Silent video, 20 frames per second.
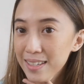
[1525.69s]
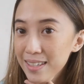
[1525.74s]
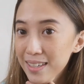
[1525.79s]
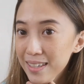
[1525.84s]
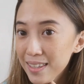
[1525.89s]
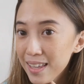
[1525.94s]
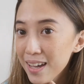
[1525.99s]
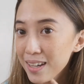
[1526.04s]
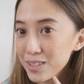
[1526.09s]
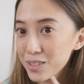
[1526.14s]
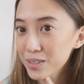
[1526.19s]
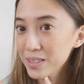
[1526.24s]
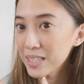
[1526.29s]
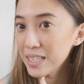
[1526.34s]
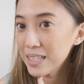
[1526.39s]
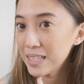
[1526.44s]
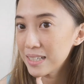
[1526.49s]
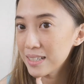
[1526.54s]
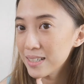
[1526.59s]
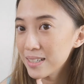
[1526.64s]
it
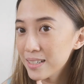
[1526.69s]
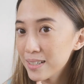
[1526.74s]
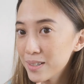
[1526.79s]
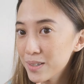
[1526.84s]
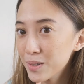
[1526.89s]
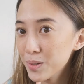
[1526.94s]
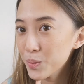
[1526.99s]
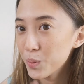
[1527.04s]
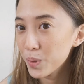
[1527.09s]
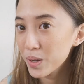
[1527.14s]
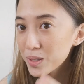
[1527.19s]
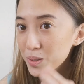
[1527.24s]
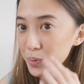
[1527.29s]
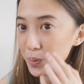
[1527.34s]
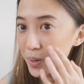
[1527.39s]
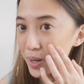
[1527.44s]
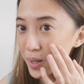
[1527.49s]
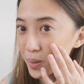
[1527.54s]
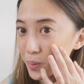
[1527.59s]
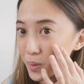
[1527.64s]
actually
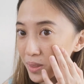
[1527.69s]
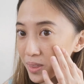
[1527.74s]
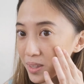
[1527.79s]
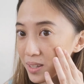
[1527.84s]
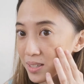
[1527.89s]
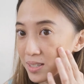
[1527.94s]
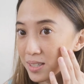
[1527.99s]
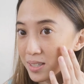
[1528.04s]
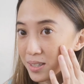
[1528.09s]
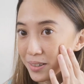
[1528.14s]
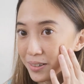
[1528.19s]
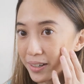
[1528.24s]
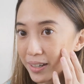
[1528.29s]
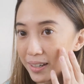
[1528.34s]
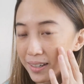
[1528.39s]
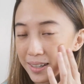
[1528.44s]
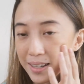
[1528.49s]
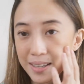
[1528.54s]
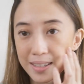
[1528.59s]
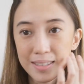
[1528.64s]
went well with this look,
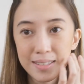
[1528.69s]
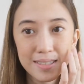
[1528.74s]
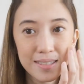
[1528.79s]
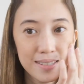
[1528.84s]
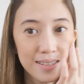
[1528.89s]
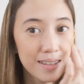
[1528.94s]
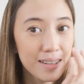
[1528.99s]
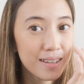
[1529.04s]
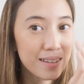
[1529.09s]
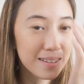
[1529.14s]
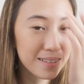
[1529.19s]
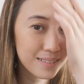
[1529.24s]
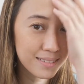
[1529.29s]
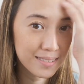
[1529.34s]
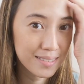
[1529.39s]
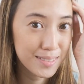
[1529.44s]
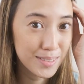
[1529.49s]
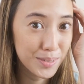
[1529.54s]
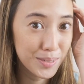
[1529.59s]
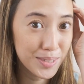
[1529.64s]
I can say.
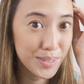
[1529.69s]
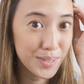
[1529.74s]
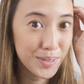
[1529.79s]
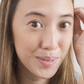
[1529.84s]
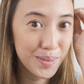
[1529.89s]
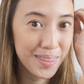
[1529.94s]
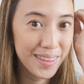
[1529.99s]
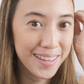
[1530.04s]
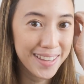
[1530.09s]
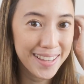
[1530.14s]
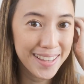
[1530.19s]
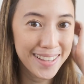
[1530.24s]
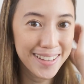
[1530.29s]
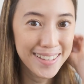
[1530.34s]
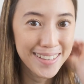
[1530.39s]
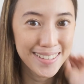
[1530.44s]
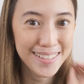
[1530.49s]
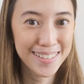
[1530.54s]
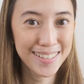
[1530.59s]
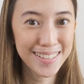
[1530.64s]
Don't you think?
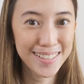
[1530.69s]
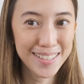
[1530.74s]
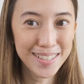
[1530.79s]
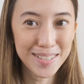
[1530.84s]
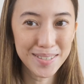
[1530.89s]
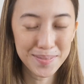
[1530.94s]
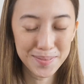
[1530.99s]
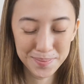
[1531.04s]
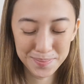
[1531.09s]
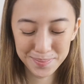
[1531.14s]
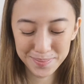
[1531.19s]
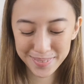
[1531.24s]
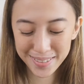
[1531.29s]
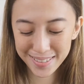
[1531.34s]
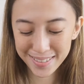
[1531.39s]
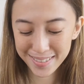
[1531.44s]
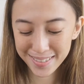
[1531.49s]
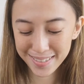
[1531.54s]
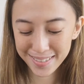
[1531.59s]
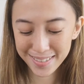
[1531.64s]

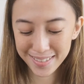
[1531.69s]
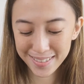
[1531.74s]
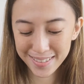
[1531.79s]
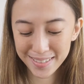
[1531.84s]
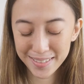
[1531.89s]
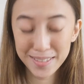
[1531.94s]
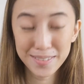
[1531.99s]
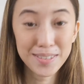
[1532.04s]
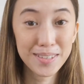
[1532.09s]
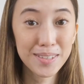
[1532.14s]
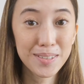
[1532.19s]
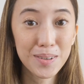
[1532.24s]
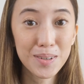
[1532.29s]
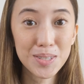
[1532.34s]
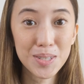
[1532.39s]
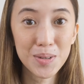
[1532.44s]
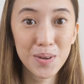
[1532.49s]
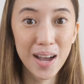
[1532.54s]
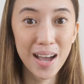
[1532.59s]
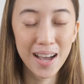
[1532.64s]
But you could
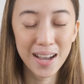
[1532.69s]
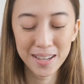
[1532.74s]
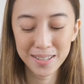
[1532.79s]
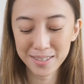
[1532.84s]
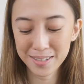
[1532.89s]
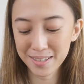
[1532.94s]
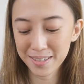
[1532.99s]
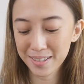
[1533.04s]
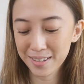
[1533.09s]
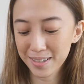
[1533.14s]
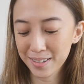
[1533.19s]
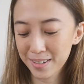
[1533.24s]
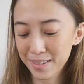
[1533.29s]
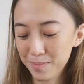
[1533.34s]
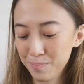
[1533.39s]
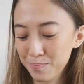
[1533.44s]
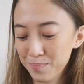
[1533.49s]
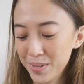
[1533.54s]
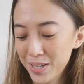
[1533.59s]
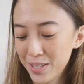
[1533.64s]
also add
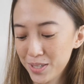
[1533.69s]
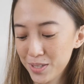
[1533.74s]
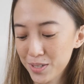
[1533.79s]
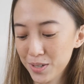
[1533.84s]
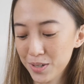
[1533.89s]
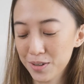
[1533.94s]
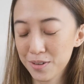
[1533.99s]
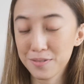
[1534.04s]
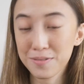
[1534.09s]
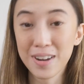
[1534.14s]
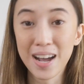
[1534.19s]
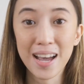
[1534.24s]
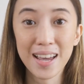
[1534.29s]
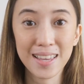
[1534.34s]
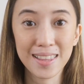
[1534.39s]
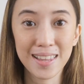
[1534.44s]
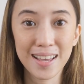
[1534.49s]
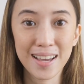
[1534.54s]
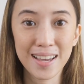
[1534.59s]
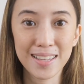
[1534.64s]
a bit of
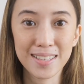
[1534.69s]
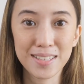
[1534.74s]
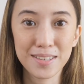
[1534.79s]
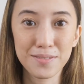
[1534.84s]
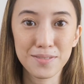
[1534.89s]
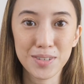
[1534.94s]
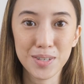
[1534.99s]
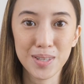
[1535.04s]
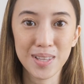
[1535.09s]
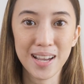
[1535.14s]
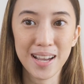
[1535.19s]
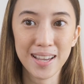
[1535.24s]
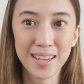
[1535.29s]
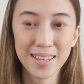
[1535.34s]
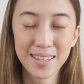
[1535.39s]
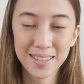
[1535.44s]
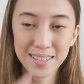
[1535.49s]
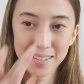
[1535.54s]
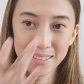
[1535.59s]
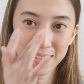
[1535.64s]
highlight if you
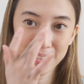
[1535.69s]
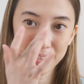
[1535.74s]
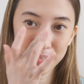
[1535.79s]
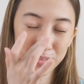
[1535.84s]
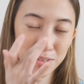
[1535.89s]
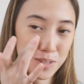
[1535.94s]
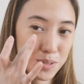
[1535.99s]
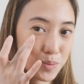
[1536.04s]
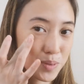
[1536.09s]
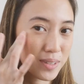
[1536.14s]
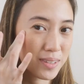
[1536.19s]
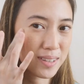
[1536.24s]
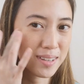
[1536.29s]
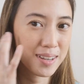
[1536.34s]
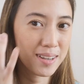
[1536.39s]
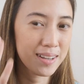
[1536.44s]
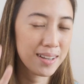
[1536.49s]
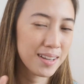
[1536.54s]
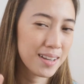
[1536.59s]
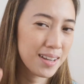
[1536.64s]
like, if you'd
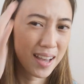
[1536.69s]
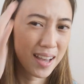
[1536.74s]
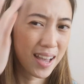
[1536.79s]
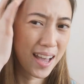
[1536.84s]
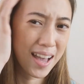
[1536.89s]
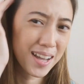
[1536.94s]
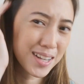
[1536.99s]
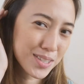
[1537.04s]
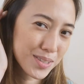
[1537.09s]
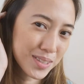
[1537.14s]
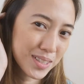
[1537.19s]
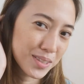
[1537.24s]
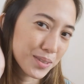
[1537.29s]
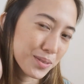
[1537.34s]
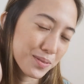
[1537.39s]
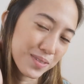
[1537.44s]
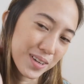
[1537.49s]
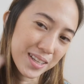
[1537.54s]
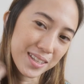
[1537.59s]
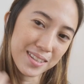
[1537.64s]
wanna. I actually
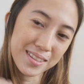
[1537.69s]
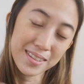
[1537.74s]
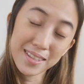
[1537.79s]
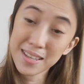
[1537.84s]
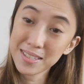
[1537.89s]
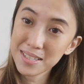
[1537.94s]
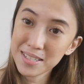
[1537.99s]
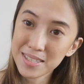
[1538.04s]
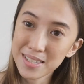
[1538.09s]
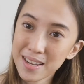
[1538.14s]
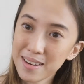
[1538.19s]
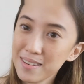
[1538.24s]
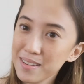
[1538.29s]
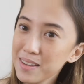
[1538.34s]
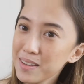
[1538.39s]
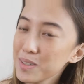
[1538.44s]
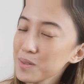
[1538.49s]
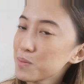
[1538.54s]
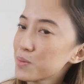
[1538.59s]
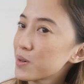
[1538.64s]
don't find it
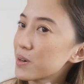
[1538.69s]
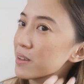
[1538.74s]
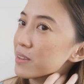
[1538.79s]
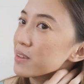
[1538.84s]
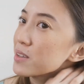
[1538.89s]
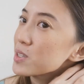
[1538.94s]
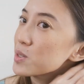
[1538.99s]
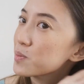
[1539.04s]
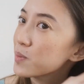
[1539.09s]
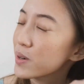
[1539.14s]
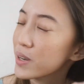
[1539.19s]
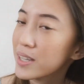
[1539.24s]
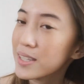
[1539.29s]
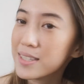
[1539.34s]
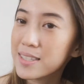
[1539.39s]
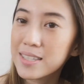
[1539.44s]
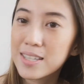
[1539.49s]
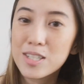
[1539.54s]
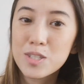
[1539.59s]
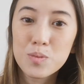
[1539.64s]
necessary anymore at this point
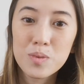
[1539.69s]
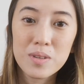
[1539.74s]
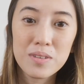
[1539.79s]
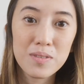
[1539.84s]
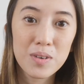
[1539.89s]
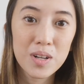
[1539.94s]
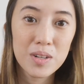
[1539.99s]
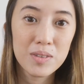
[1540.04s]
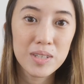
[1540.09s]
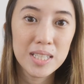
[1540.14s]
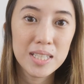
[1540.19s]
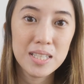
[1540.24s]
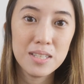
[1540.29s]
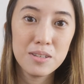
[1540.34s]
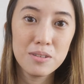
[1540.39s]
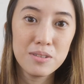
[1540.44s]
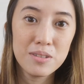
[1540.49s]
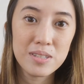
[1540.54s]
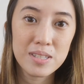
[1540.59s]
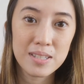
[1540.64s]
because we've already
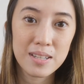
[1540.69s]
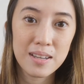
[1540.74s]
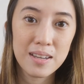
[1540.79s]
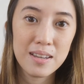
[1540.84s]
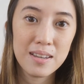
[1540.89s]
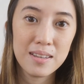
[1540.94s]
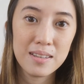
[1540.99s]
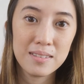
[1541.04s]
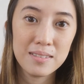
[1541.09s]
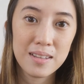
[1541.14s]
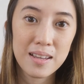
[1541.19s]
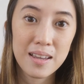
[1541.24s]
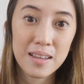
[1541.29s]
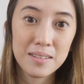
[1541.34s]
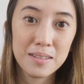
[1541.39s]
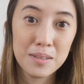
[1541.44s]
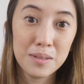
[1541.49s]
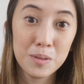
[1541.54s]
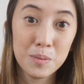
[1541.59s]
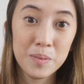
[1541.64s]
used an
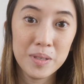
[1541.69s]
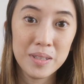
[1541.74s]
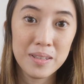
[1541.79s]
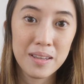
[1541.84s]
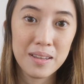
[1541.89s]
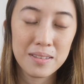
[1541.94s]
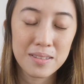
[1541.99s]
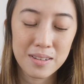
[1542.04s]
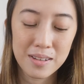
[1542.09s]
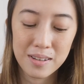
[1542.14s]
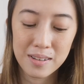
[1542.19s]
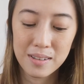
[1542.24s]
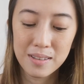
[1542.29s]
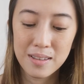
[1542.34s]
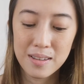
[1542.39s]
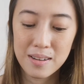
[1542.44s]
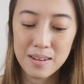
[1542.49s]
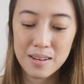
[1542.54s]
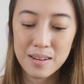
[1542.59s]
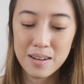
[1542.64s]
illuminator
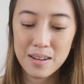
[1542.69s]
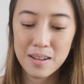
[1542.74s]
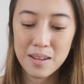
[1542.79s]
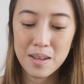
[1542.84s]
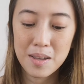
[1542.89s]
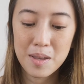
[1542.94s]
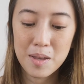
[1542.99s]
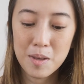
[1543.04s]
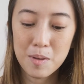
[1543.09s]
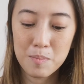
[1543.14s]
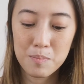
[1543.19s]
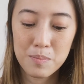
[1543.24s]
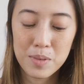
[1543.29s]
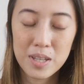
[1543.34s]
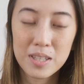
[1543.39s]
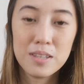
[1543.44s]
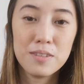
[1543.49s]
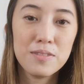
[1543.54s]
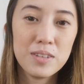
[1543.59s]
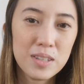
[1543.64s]
earlier.
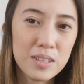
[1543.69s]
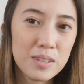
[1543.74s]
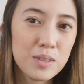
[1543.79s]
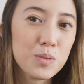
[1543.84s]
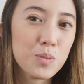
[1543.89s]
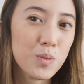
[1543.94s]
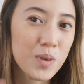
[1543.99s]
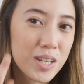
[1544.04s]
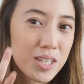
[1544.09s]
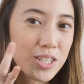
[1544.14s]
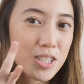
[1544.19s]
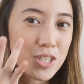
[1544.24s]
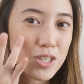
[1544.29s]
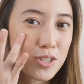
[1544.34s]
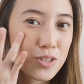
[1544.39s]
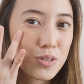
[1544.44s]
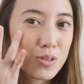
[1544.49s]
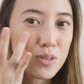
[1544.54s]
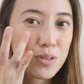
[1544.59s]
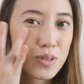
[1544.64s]
But if you'd wish
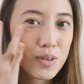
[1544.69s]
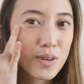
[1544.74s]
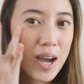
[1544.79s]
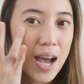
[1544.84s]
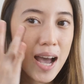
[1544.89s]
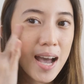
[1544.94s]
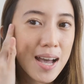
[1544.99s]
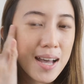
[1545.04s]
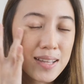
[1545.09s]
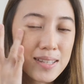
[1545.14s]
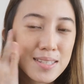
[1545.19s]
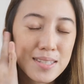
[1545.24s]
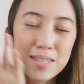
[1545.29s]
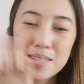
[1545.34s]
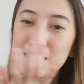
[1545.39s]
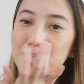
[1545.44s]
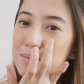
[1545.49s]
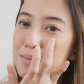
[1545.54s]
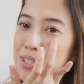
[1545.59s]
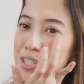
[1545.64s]
to add
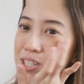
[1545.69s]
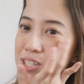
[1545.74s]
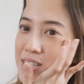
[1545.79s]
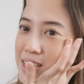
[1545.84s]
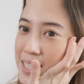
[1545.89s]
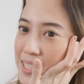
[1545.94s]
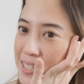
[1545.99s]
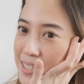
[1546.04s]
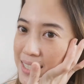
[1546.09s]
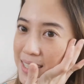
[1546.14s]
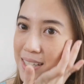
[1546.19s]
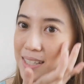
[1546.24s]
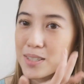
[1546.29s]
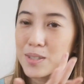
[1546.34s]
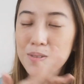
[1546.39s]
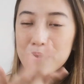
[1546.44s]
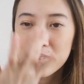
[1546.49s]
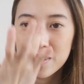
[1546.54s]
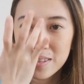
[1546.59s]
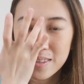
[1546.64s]
some sheen
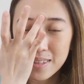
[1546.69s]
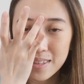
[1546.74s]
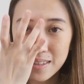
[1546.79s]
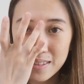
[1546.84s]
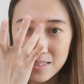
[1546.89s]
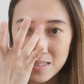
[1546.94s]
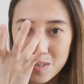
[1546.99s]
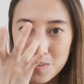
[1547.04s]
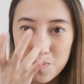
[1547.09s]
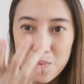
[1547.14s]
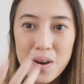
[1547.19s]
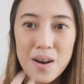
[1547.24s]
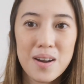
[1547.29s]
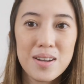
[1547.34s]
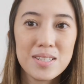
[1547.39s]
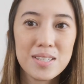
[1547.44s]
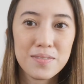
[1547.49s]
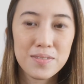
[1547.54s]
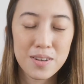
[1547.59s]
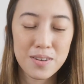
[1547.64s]
over these
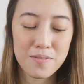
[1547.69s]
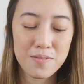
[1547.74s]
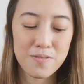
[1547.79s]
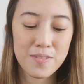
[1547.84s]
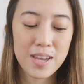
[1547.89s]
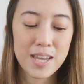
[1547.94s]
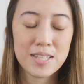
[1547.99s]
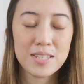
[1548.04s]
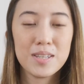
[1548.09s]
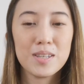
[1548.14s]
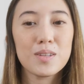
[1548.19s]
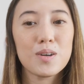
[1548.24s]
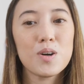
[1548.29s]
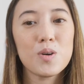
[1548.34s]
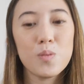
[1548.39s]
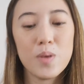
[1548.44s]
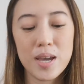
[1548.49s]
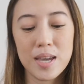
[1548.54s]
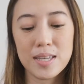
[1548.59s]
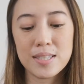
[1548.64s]
parts of your face, you'd
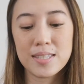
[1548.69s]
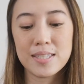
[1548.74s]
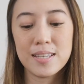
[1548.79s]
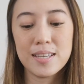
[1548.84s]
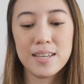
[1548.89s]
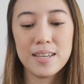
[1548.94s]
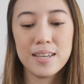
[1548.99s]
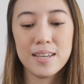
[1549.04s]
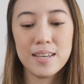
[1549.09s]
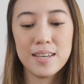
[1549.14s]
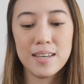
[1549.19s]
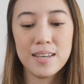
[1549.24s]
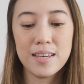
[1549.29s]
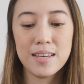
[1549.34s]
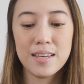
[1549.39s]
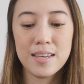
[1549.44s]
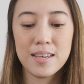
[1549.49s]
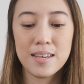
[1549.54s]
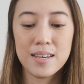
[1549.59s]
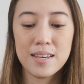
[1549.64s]
always
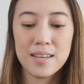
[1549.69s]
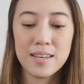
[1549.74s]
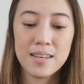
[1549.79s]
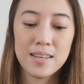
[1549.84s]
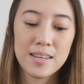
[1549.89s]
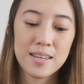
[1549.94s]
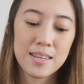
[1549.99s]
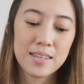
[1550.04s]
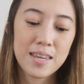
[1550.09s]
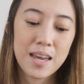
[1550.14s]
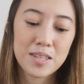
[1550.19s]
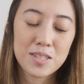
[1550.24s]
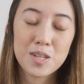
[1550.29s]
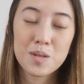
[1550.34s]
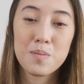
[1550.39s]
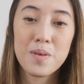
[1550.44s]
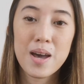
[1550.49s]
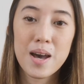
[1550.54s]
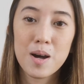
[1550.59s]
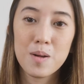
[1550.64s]
get
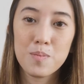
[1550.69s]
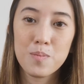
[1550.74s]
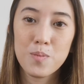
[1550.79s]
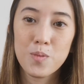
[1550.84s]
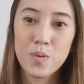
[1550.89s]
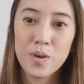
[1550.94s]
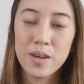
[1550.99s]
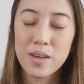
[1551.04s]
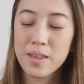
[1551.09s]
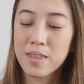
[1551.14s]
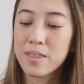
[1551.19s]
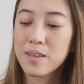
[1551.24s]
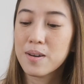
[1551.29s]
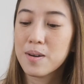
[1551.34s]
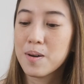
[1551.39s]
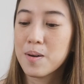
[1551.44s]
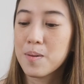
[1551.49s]
some help with